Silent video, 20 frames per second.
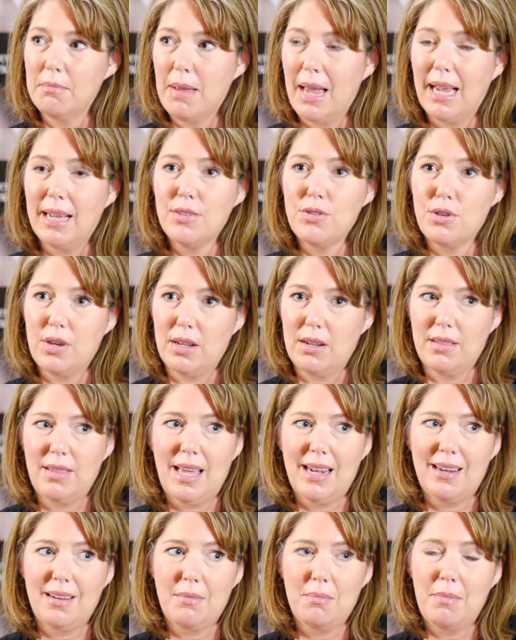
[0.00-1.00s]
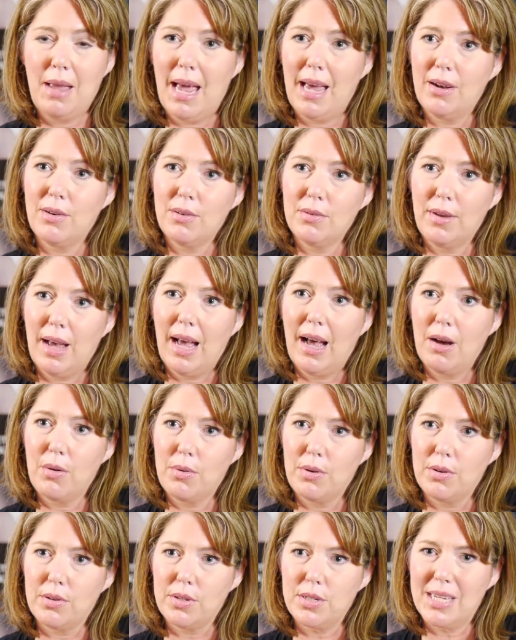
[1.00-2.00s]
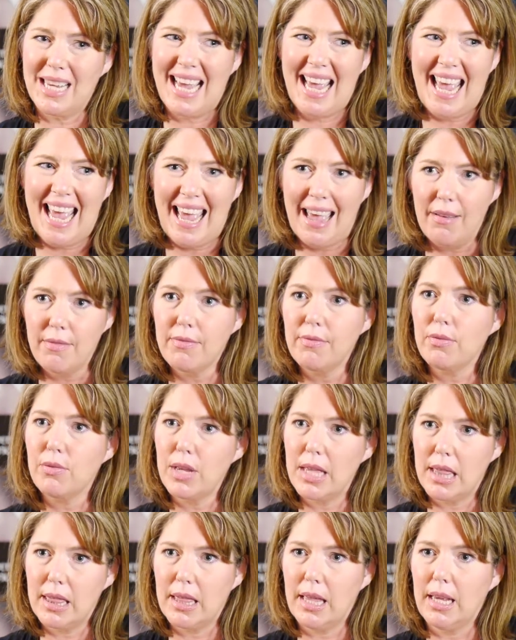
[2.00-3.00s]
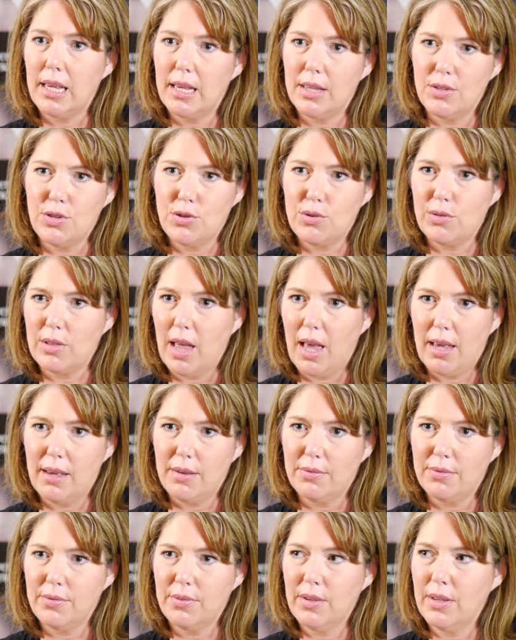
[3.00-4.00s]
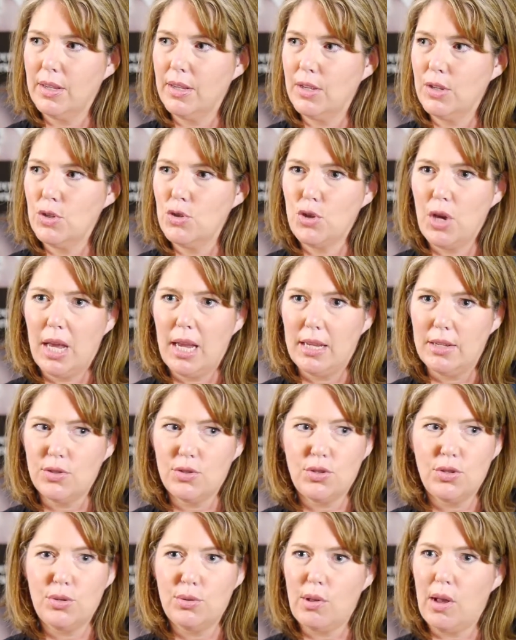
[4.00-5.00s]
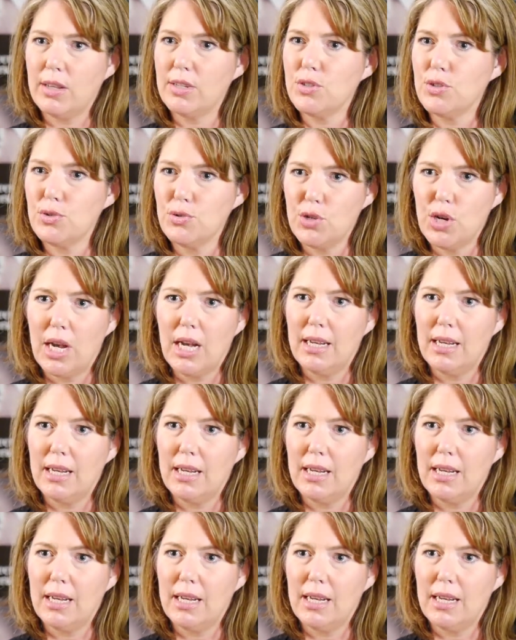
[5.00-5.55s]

imagine that in a matter of hours, everything in your life changed. You lost your